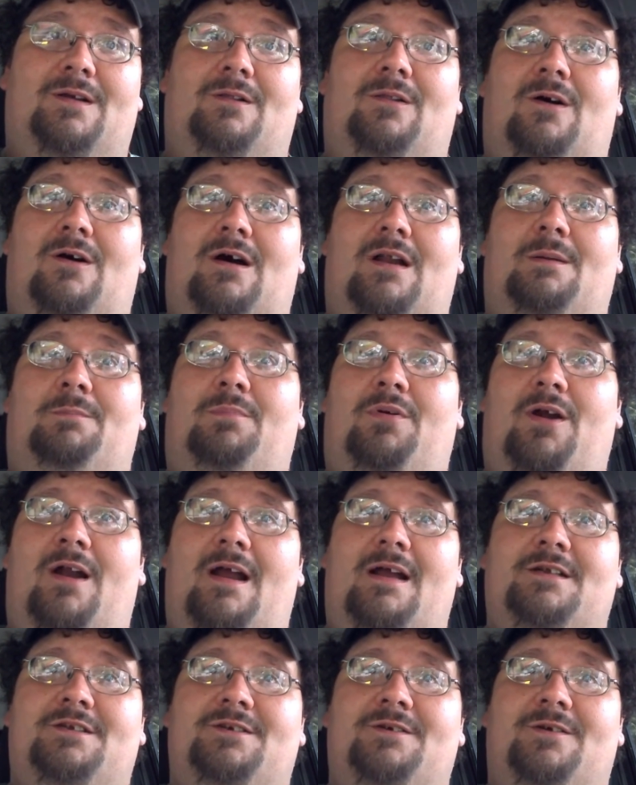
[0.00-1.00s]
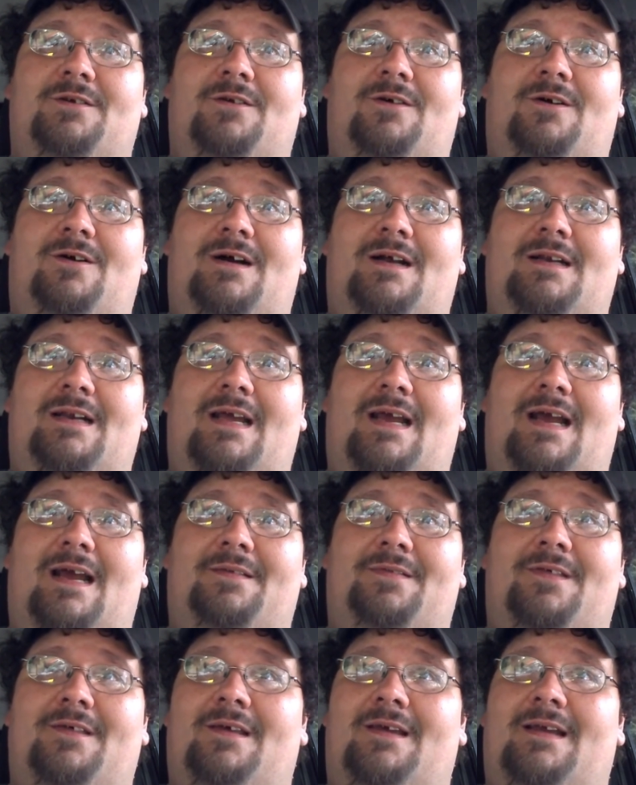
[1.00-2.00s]
a lot of pressure on
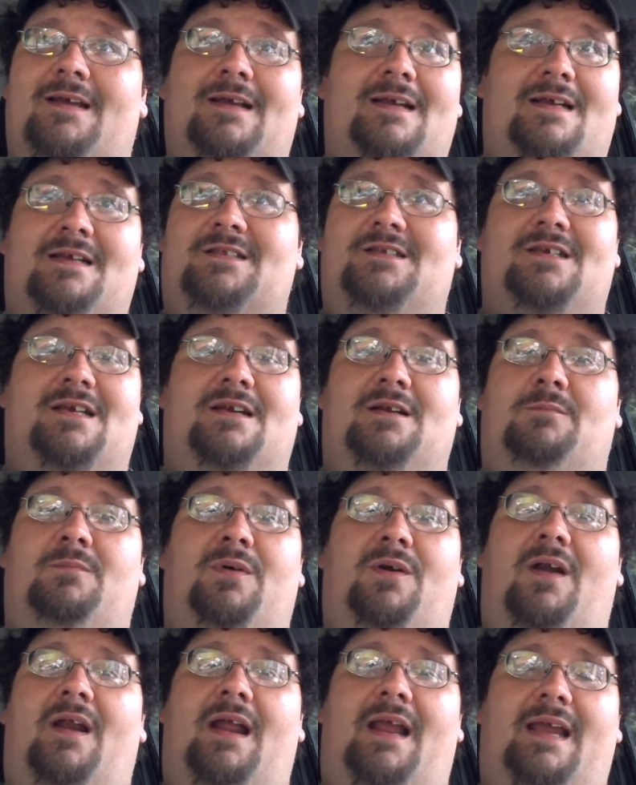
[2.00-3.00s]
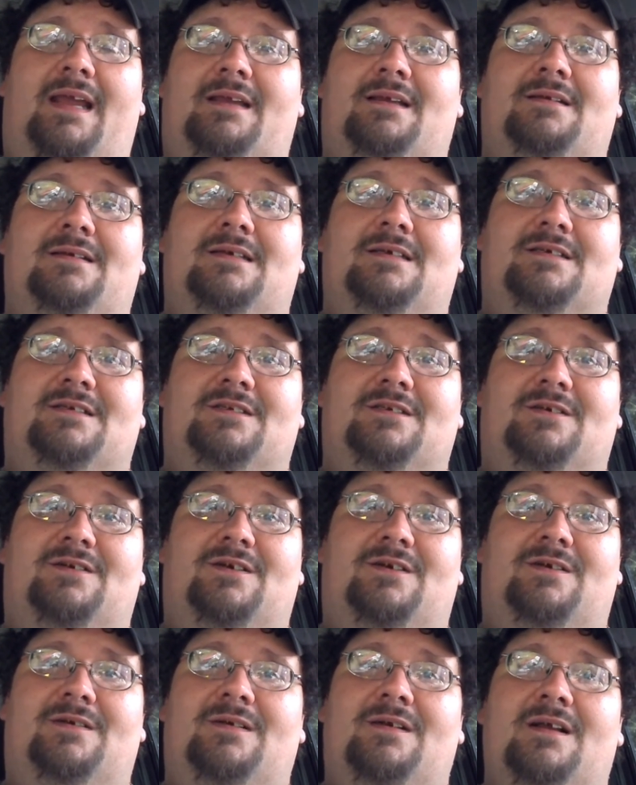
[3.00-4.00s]
that thing, it's going to break, because
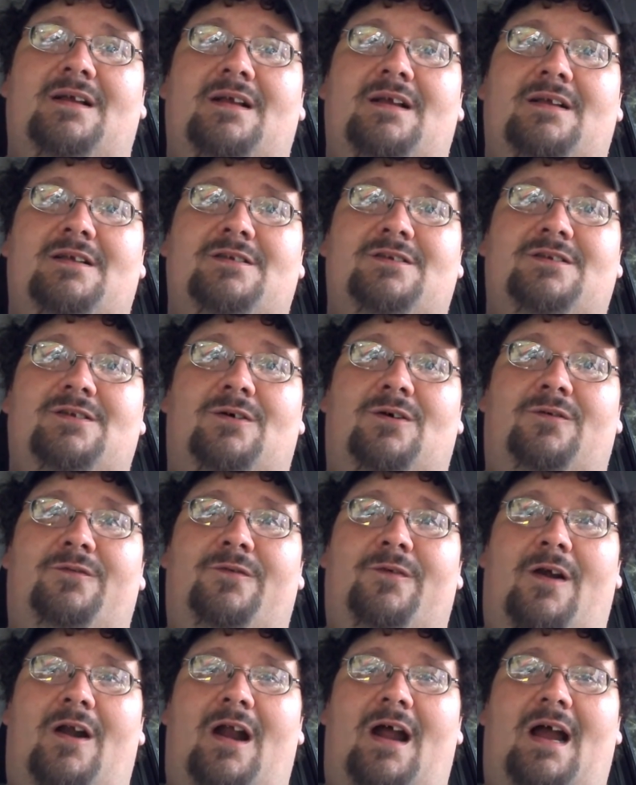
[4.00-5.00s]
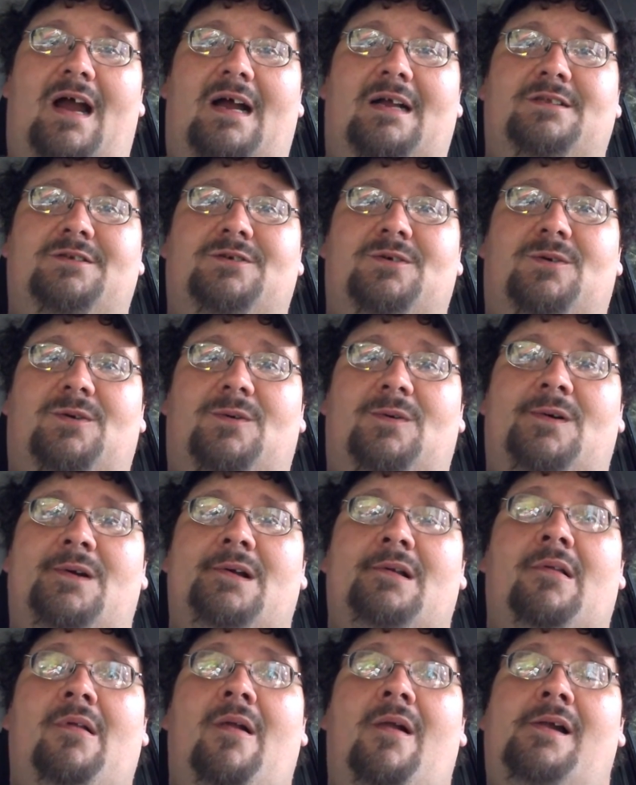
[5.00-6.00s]
they're so fragile.
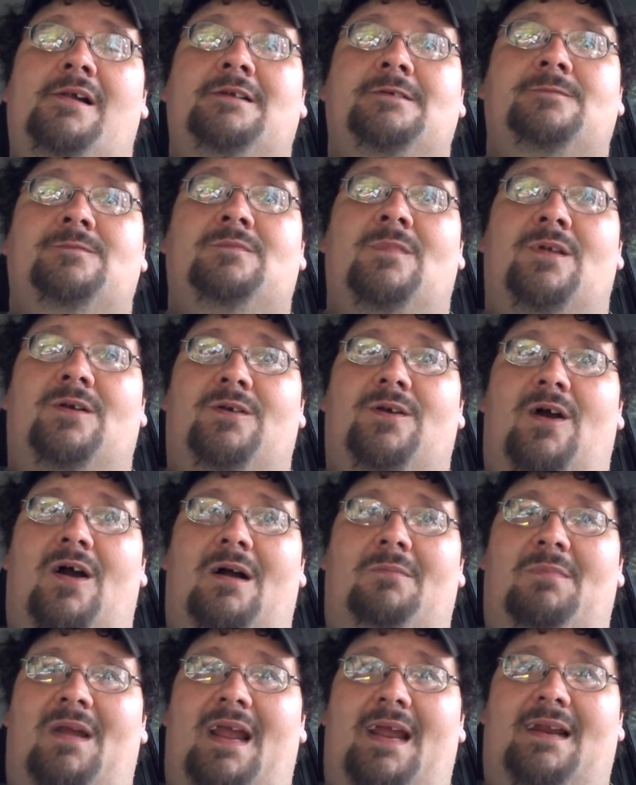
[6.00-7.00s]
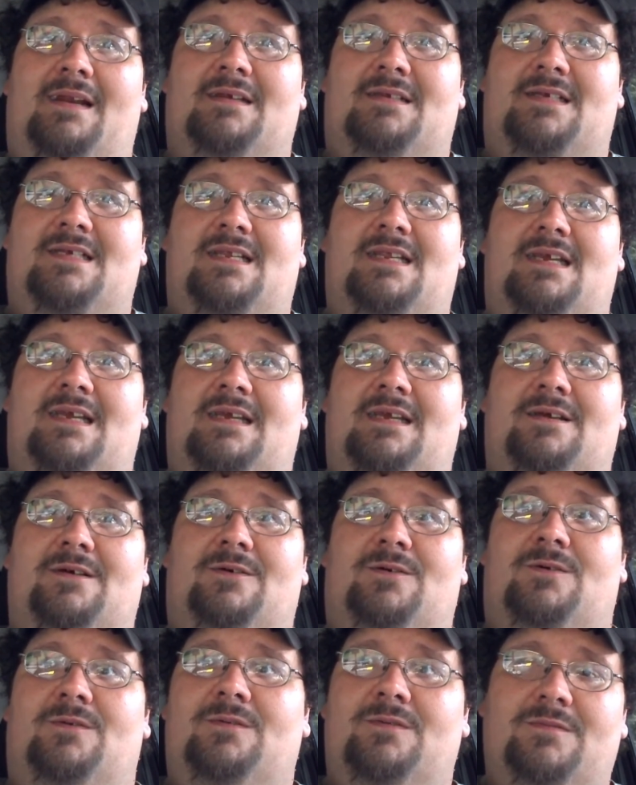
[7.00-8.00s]
They're not made of
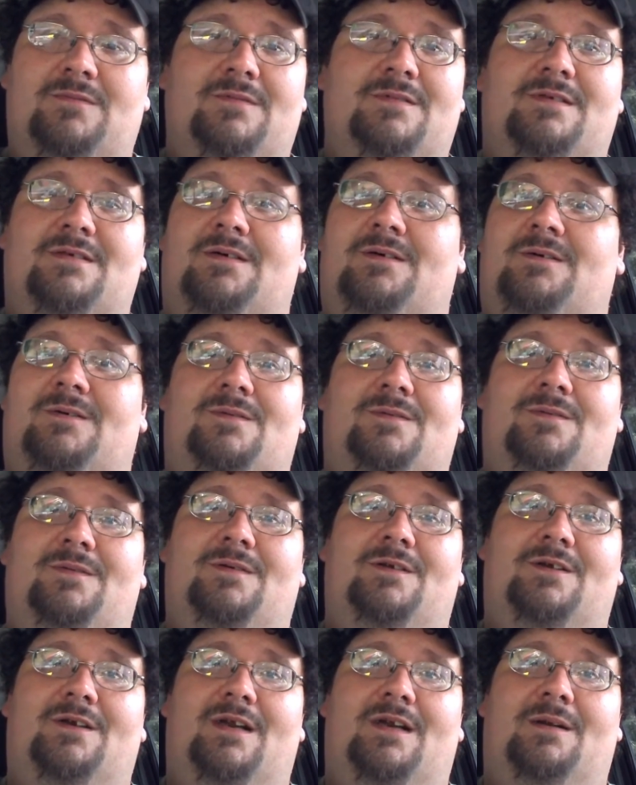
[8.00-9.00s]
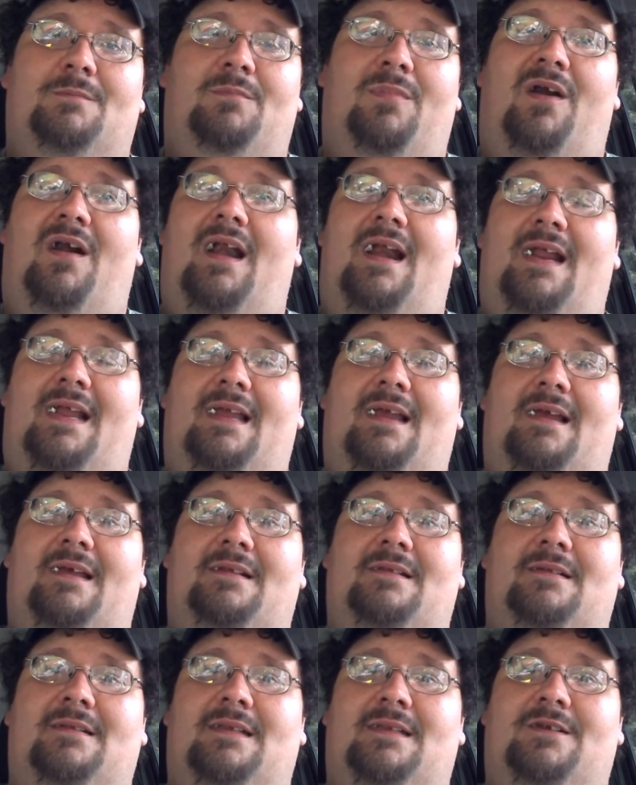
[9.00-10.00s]
steel, so you're going to break it
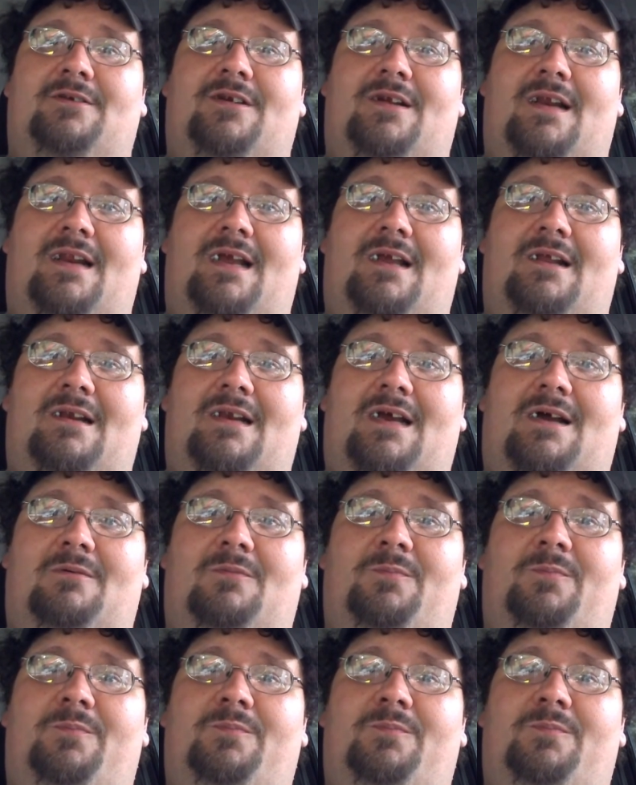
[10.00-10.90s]
and you're going to end up